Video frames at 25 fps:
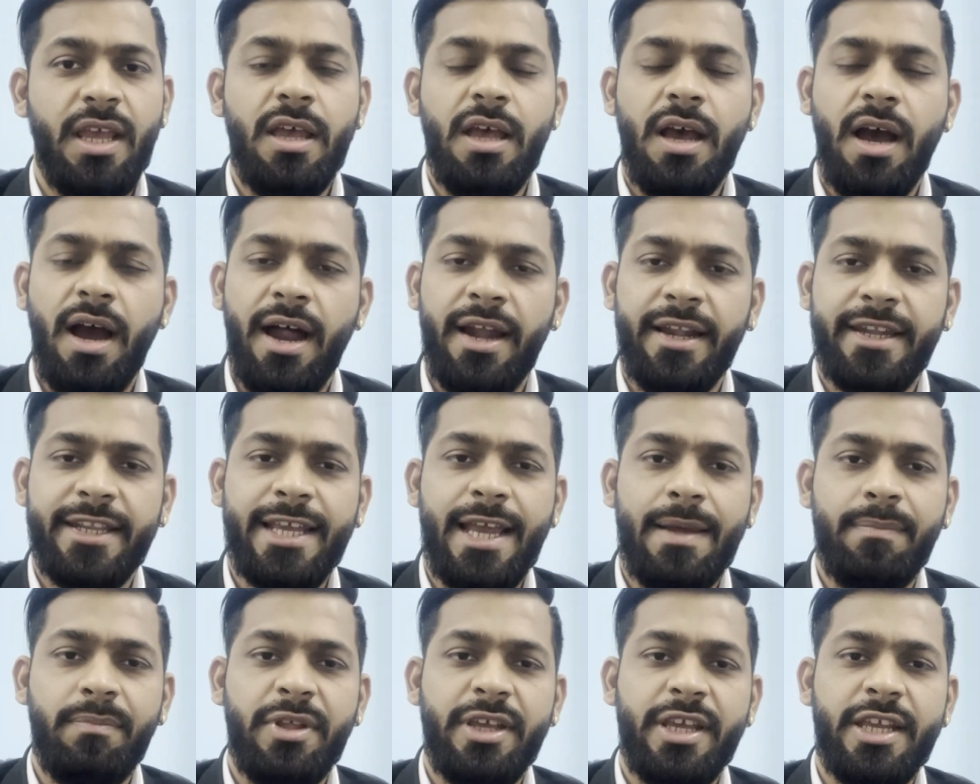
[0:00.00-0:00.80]
RTI
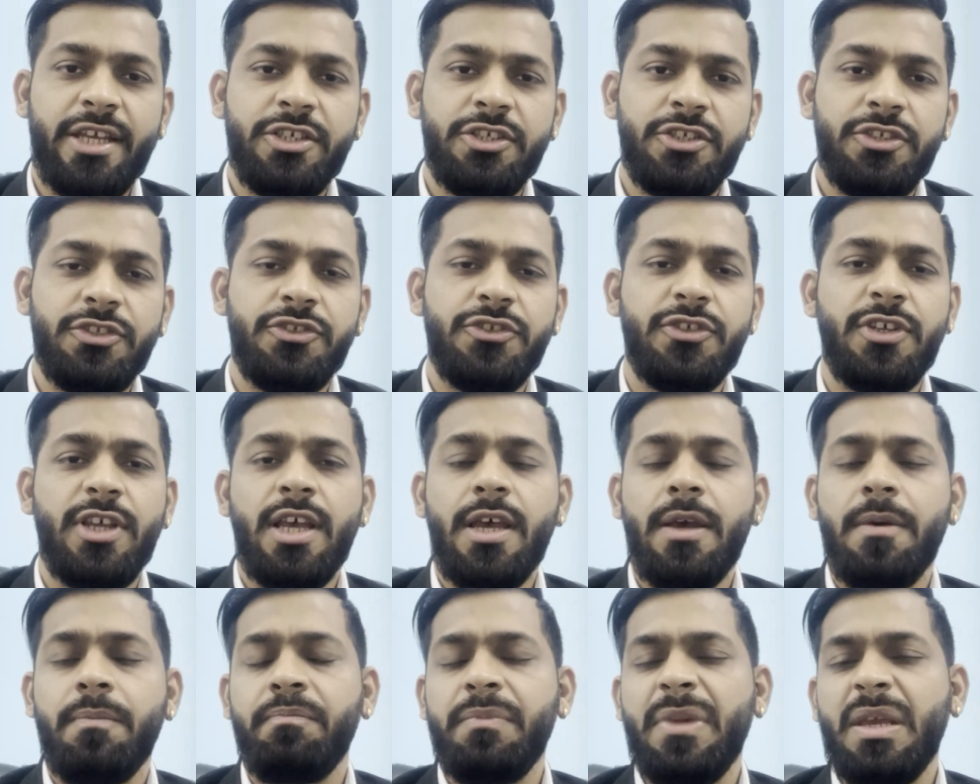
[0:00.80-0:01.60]
applications
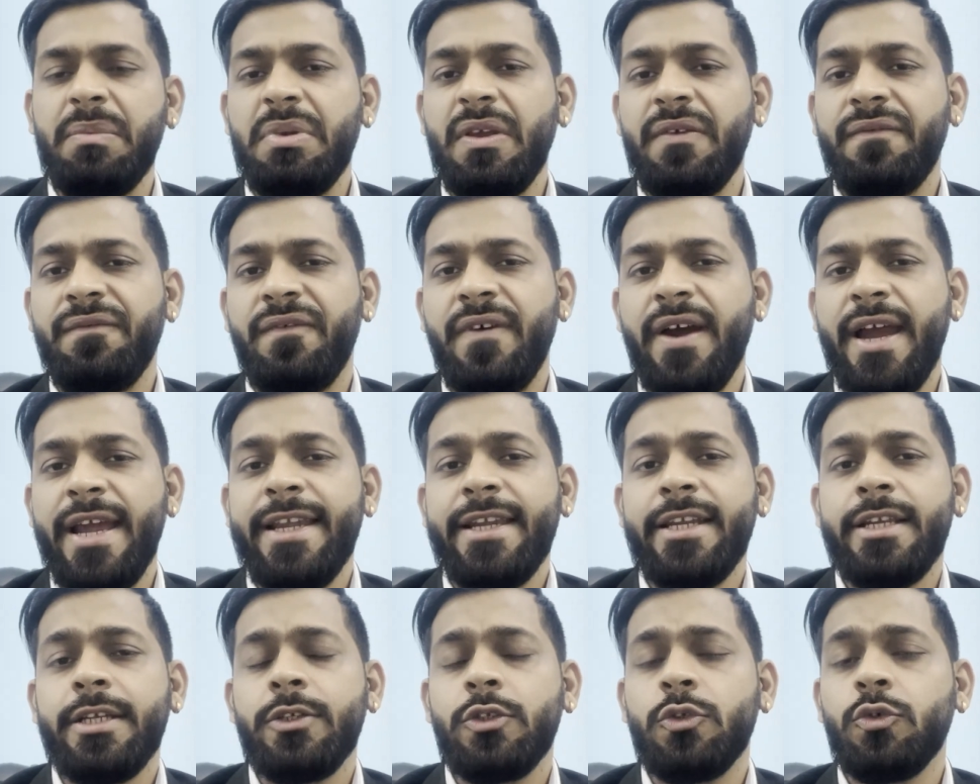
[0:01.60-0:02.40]
may be
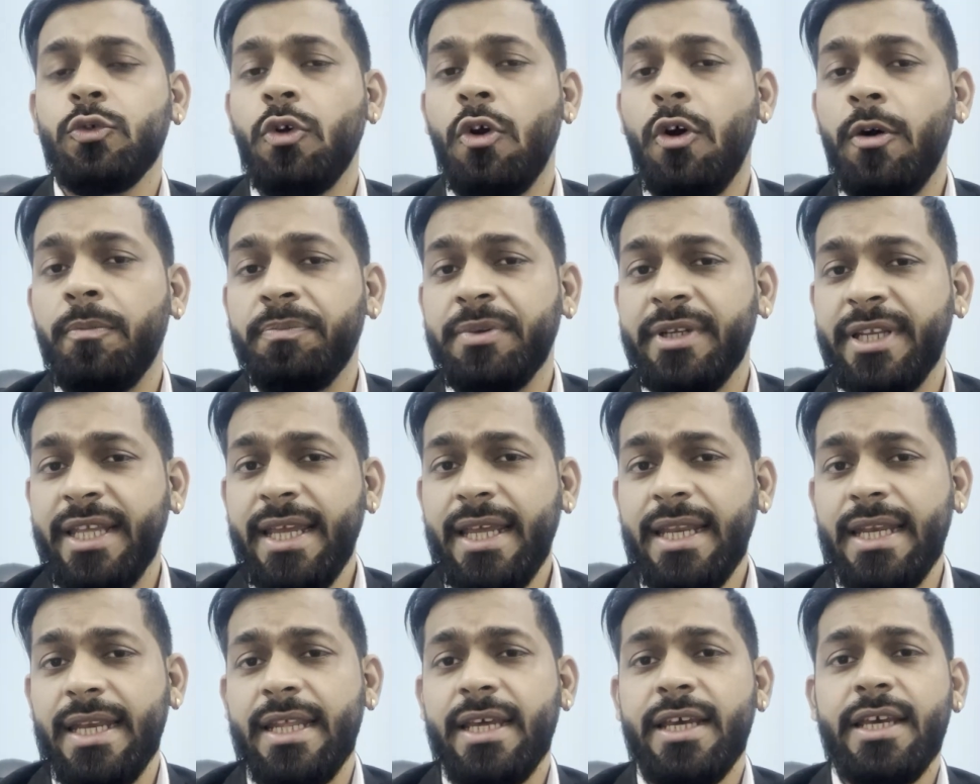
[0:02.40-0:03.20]
filed to
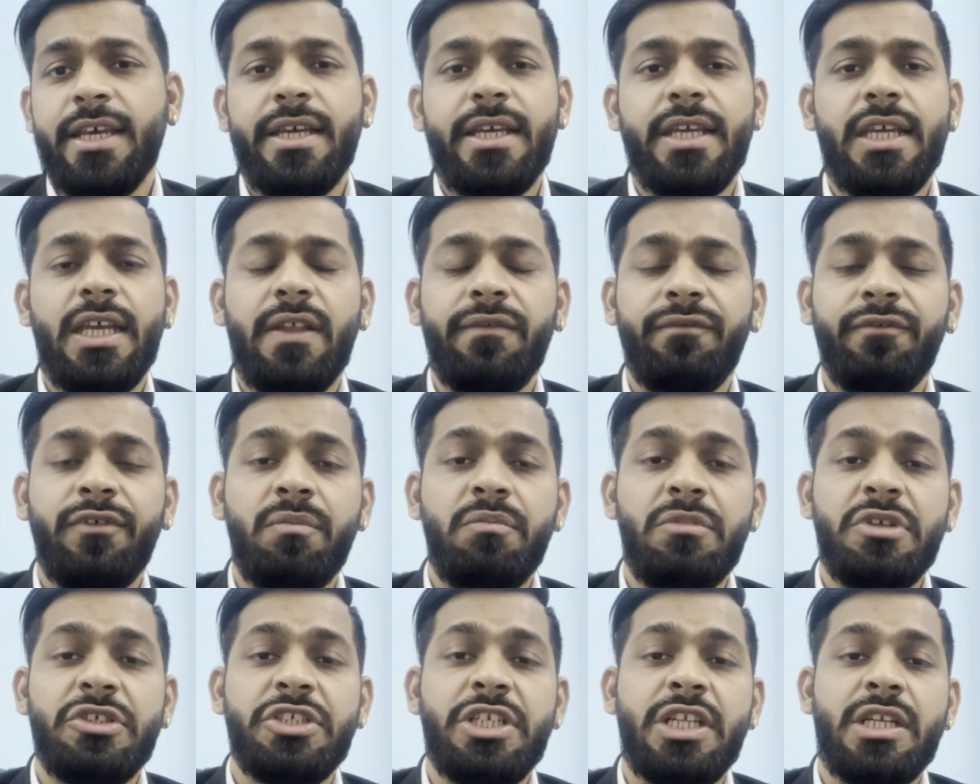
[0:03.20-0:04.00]
obtain
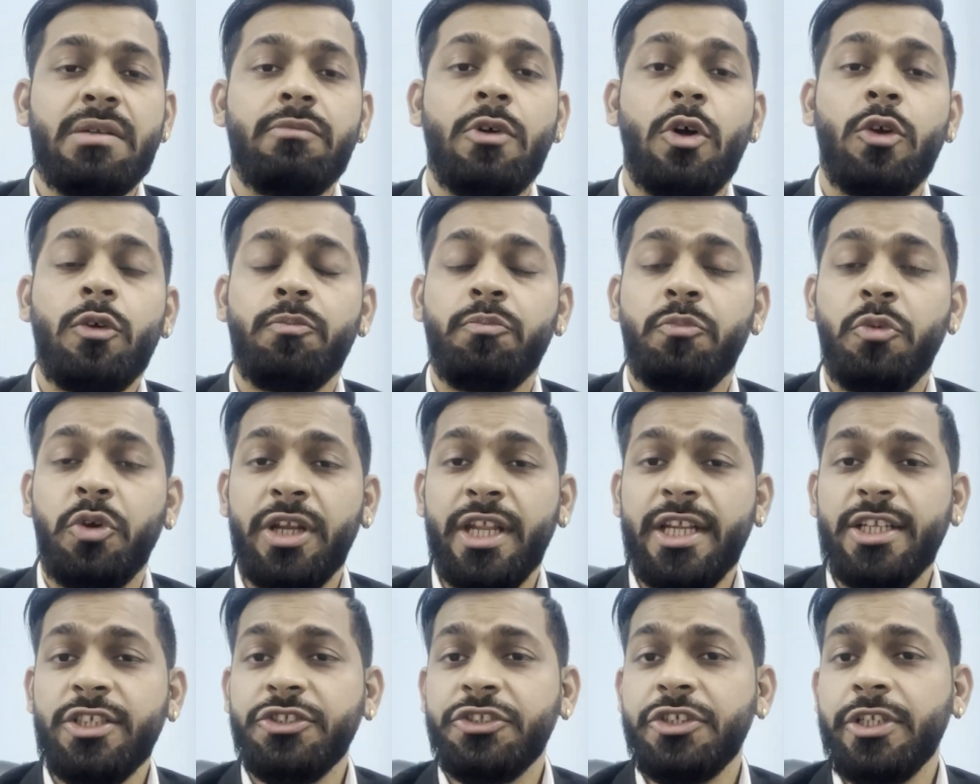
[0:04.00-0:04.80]
information about
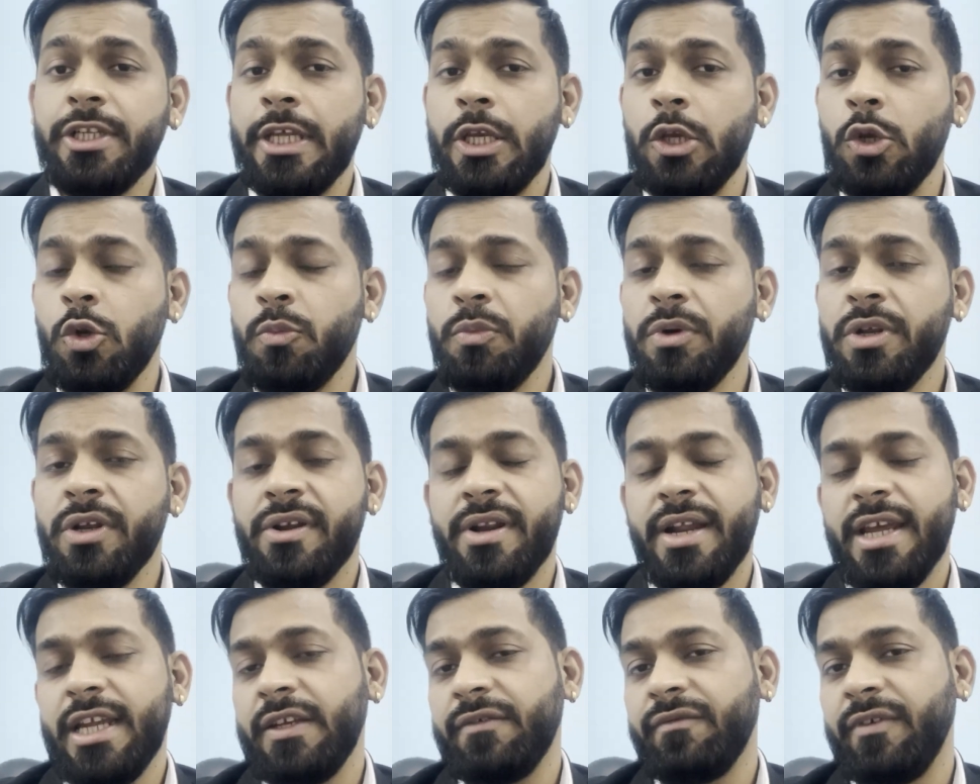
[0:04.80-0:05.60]
potential human
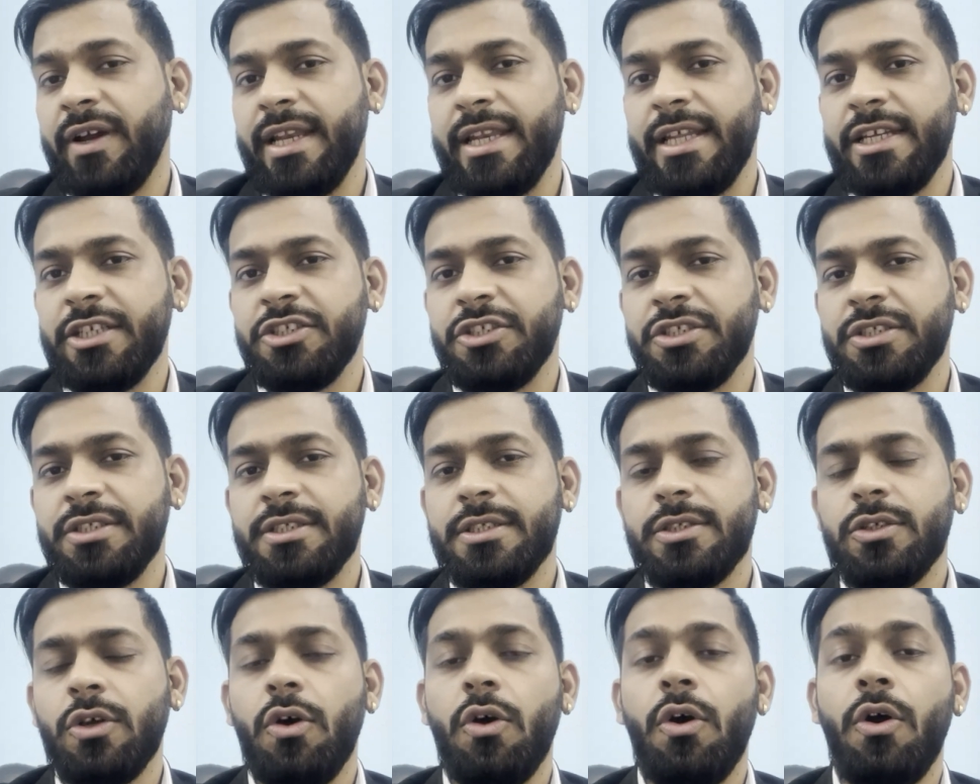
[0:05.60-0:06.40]
rights
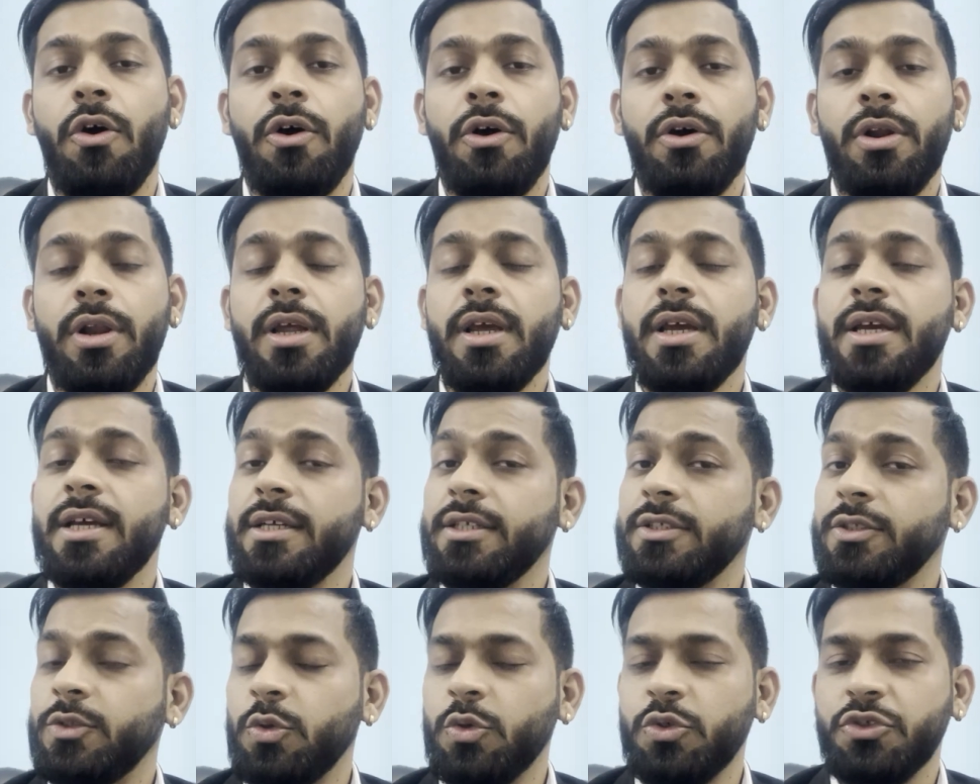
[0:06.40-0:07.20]
violations or
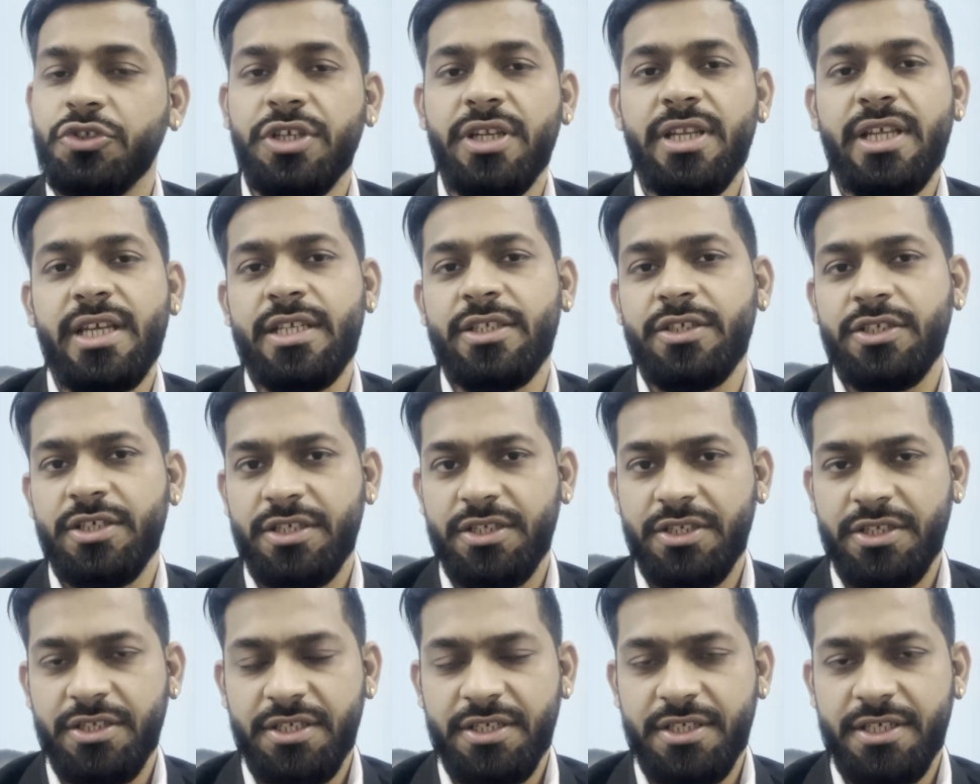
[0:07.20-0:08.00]
social
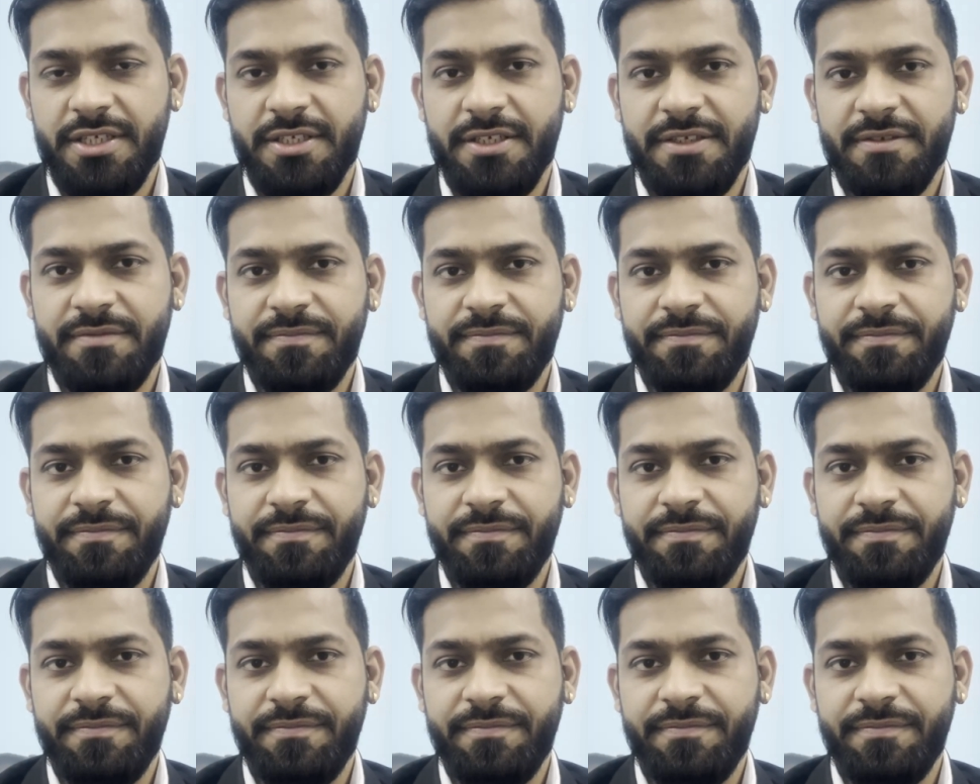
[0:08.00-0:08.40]
injustices.